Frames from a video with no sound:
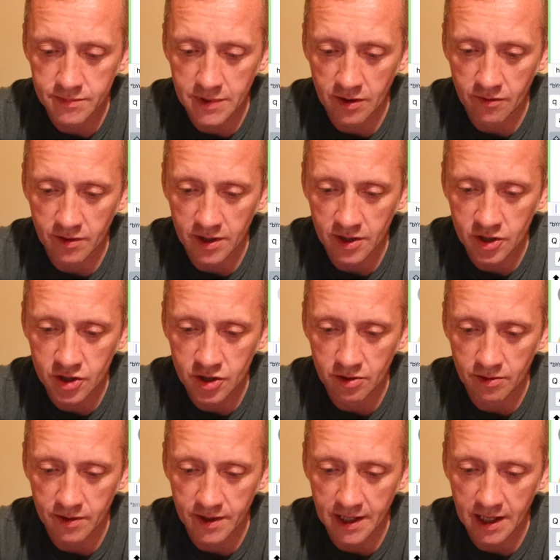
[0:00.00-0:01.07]
not really sure
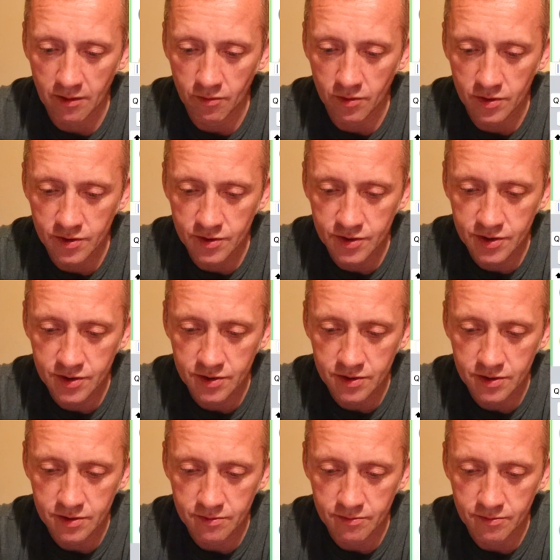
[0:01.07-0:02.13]
what that was,
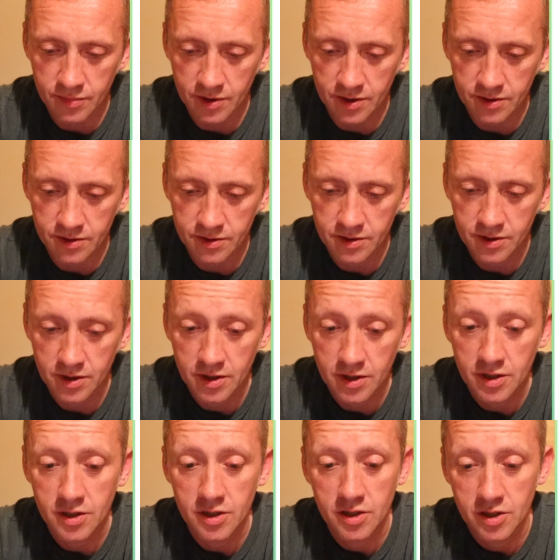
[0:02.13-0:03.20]
but
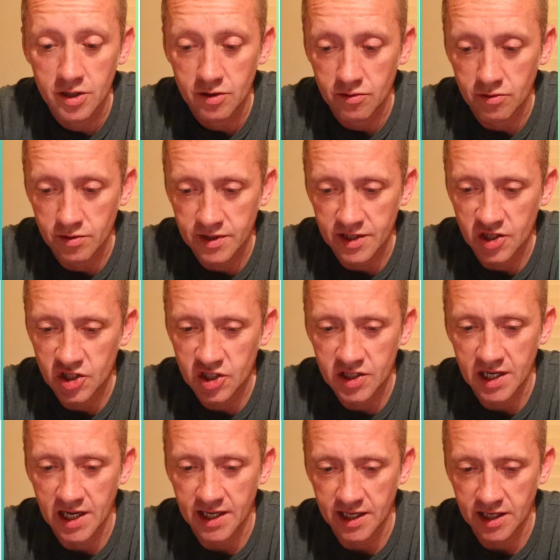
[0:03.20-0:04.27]
Wonder
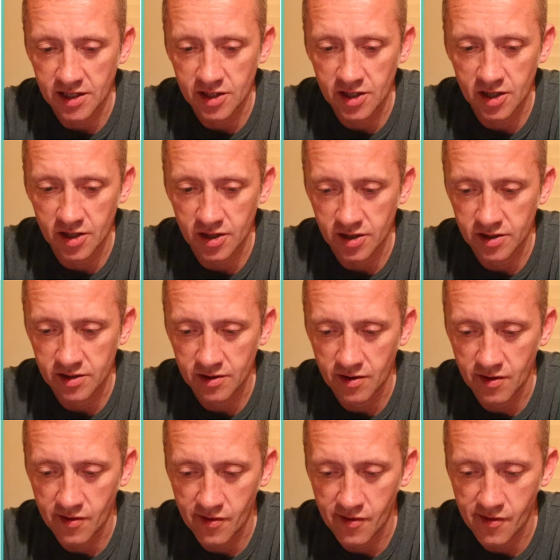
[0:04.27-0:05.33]
shiny, no.
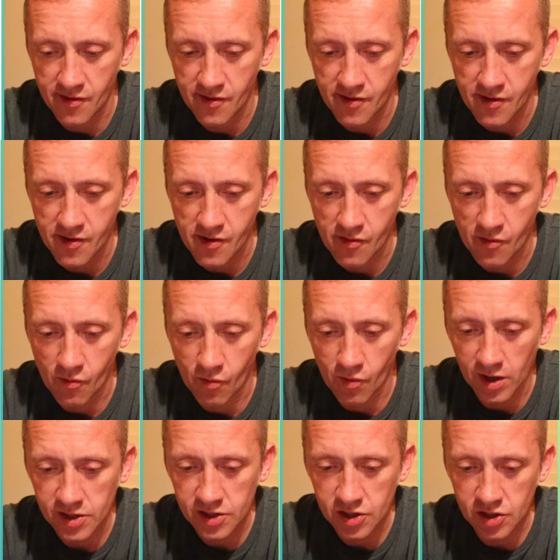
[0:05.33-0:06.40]

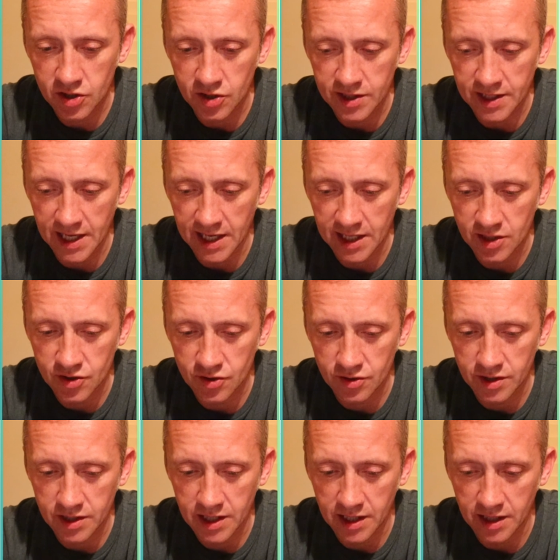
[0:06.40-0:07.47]
What could I
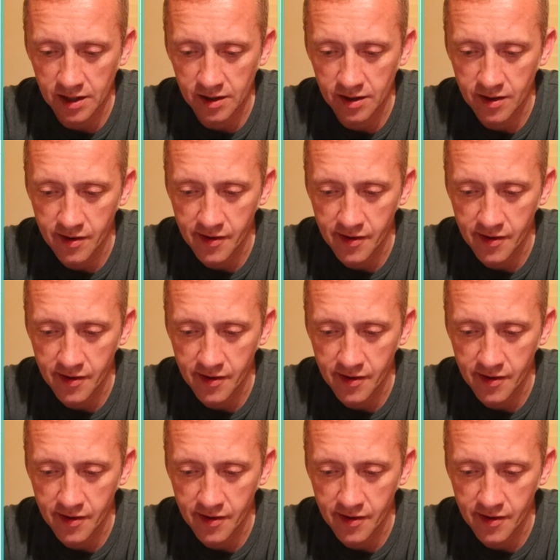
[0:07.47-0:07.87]
do here?